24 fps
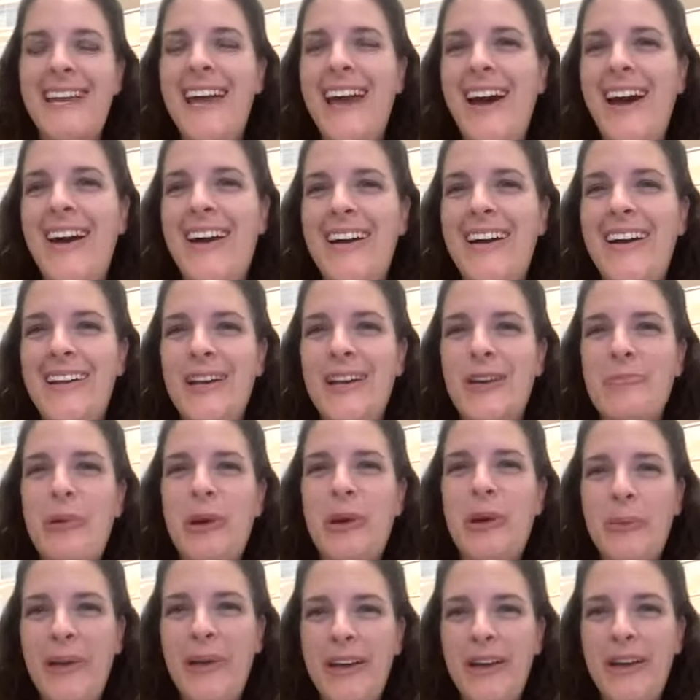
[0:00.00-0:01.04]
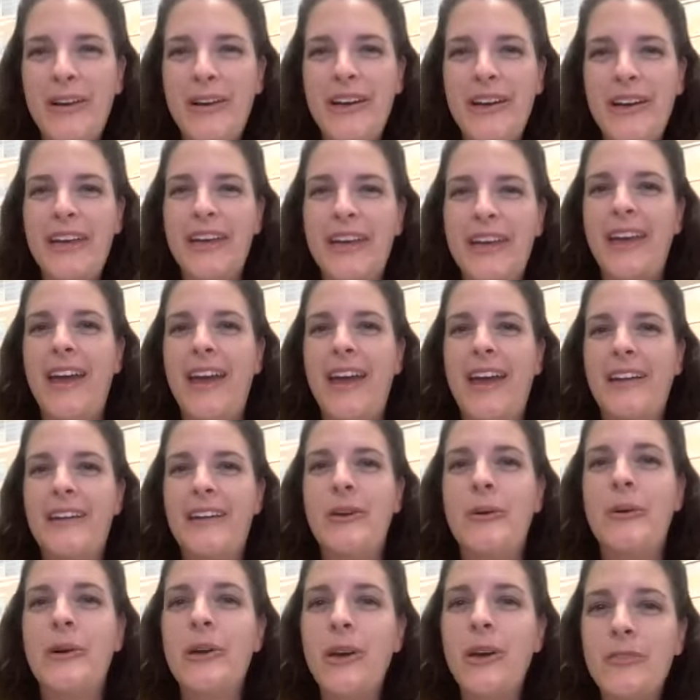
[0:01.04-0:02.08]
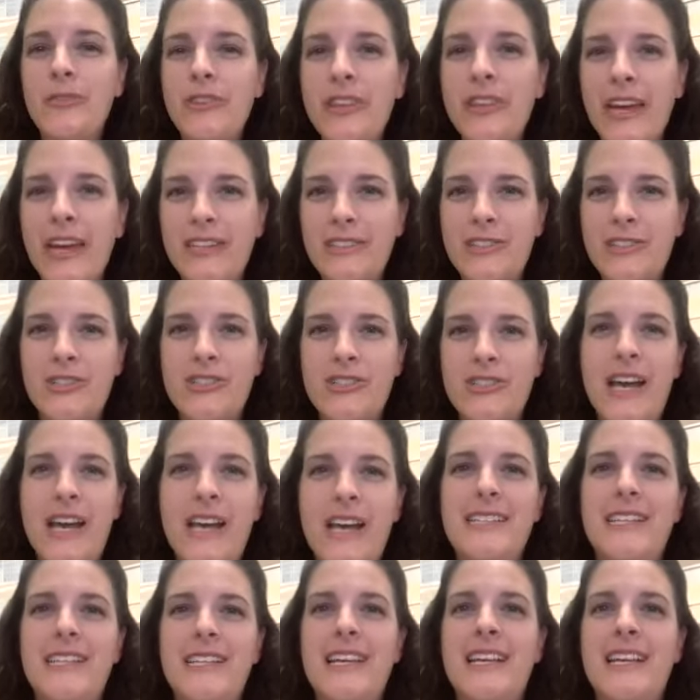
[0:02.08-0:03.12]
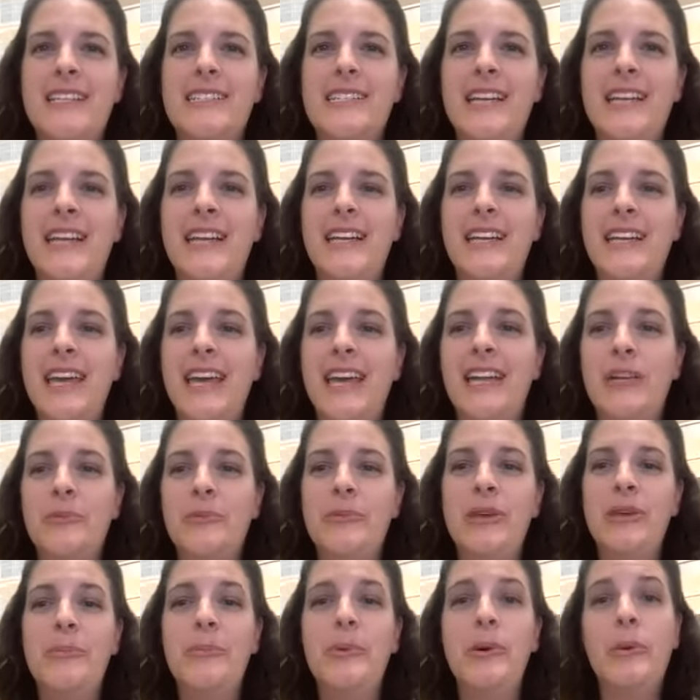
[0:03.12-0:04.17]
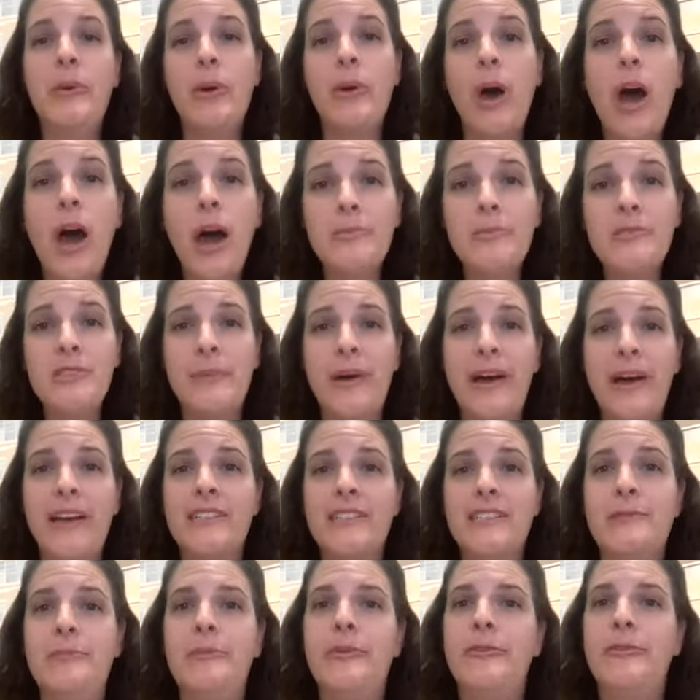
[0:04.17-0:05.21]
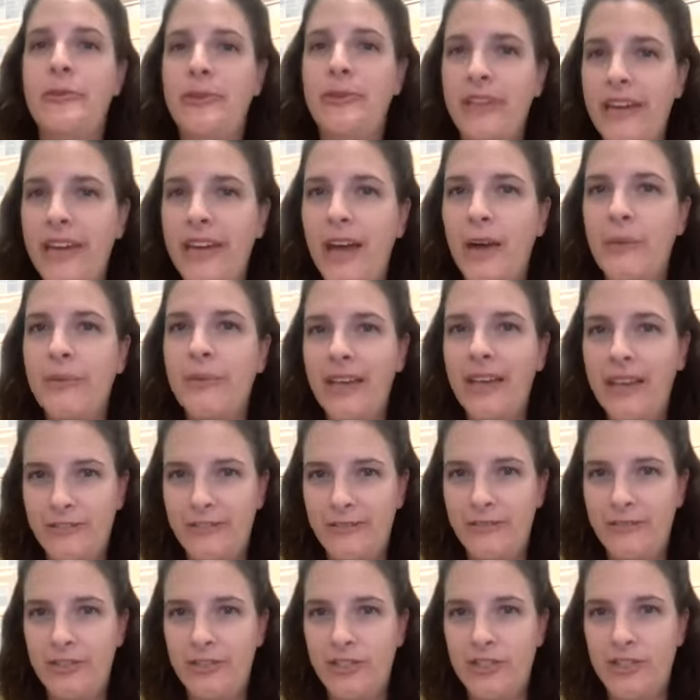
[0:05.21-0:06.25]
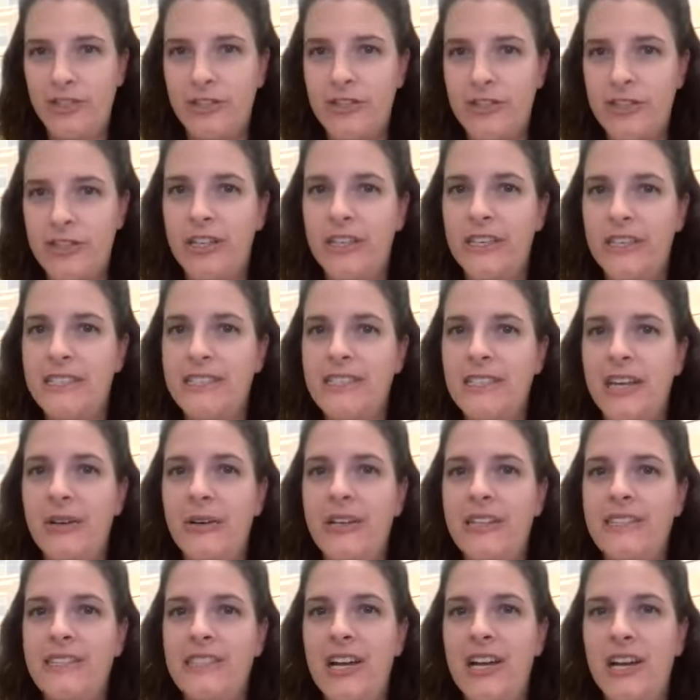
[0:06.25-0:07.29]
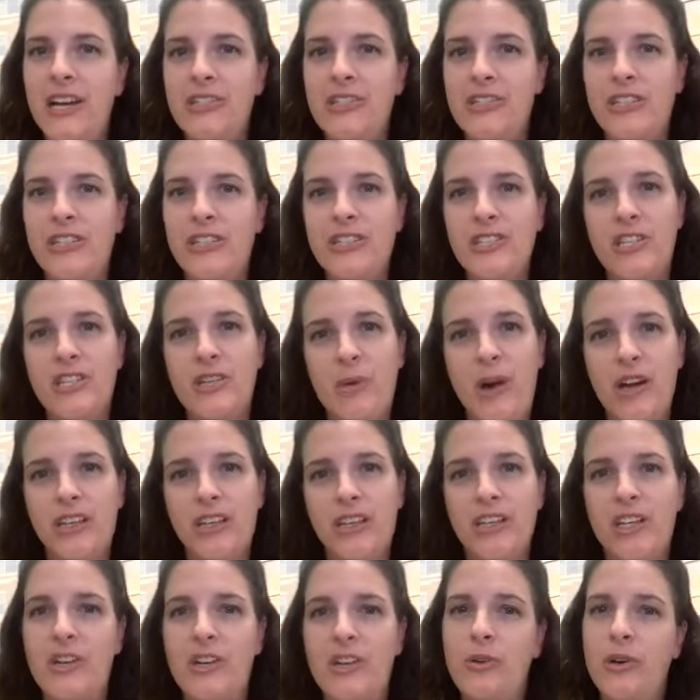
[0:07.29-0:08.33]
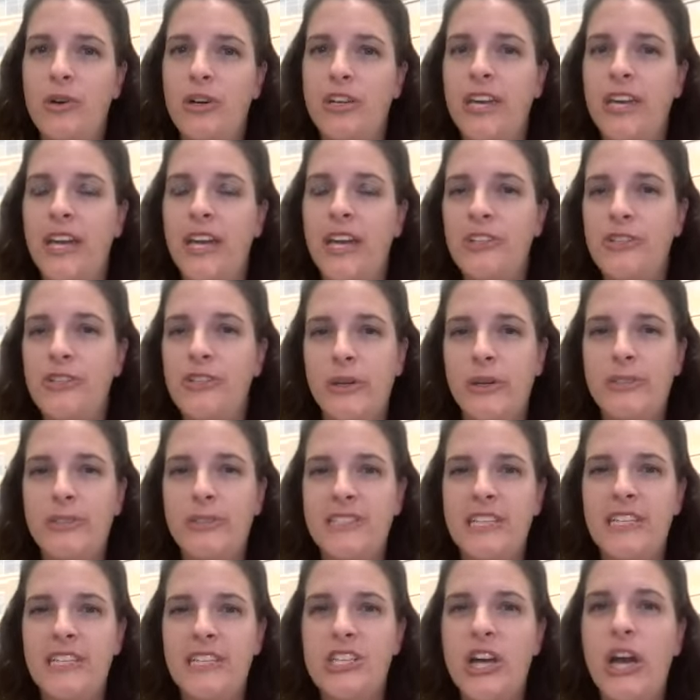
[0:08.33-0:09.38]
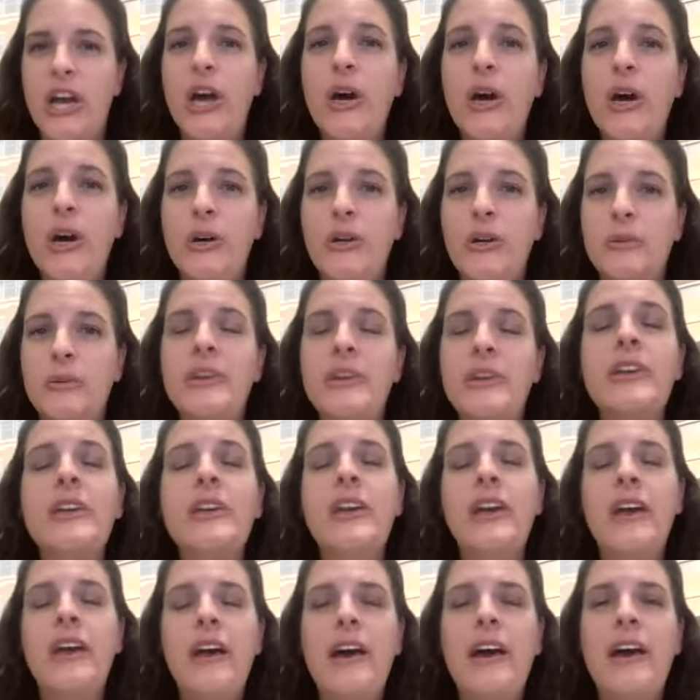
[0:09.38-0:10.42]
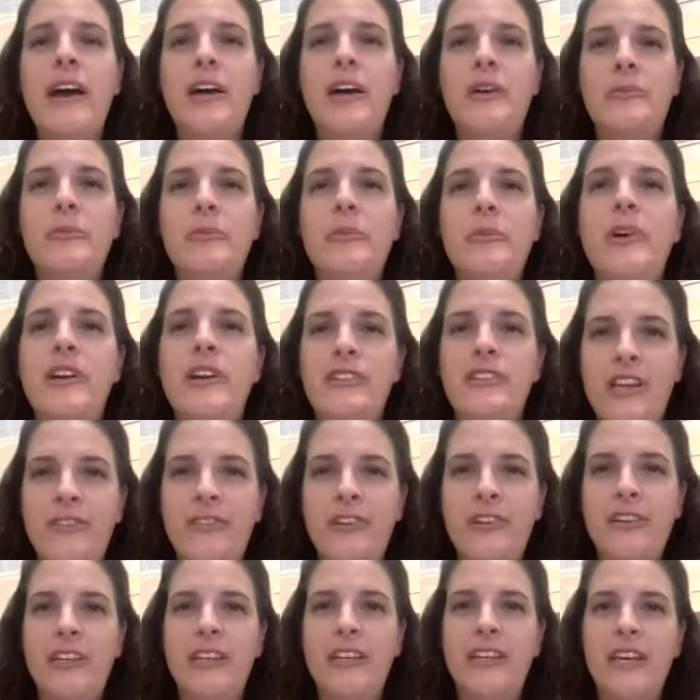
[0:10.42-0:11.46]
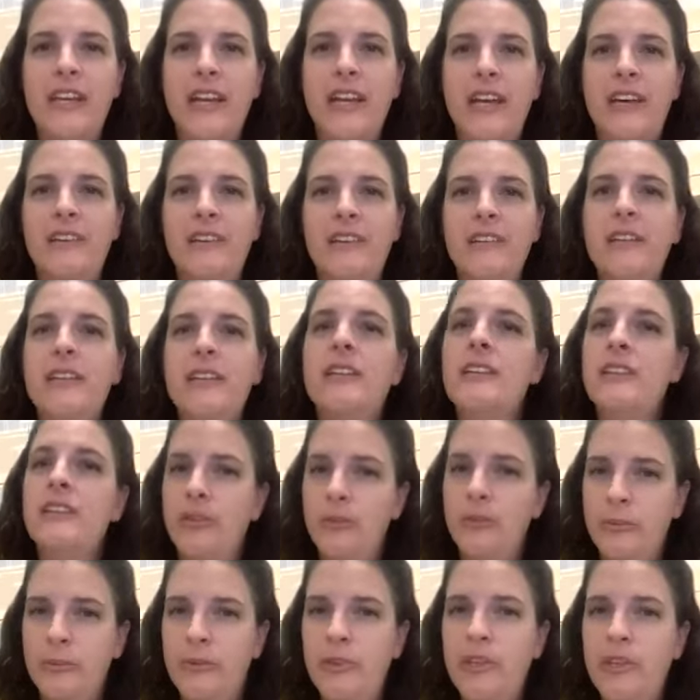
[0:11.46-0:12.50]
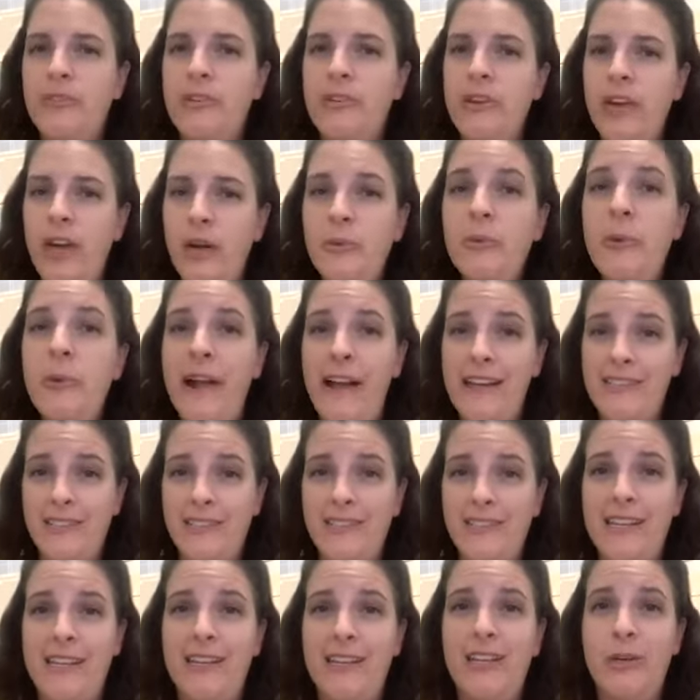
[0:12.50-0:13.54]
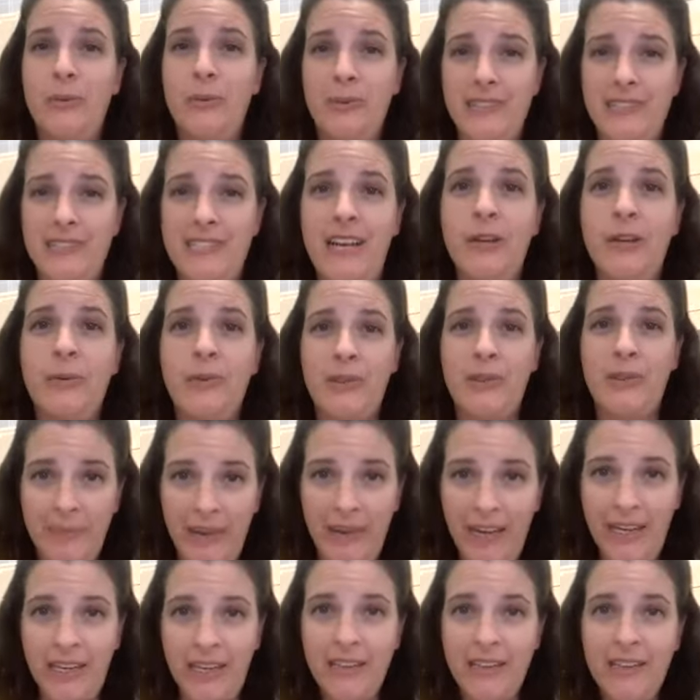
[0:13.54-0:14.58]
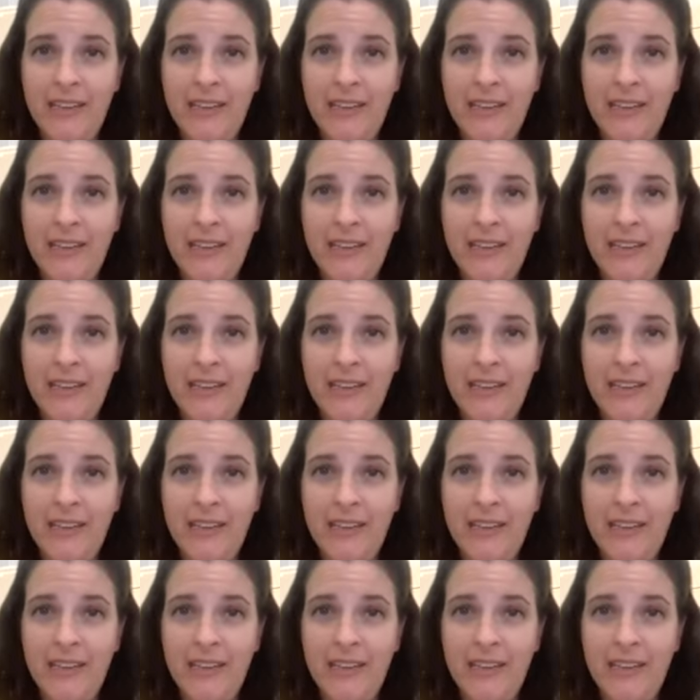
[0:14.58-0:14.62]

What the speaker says: on preparing and going over the exercises and getting people optimized before they come in for surgery. So it's not just you walk in the door, you get a joint, we send you home. We are definitely gonna, if you come to Brazelton, you'll be stuck with me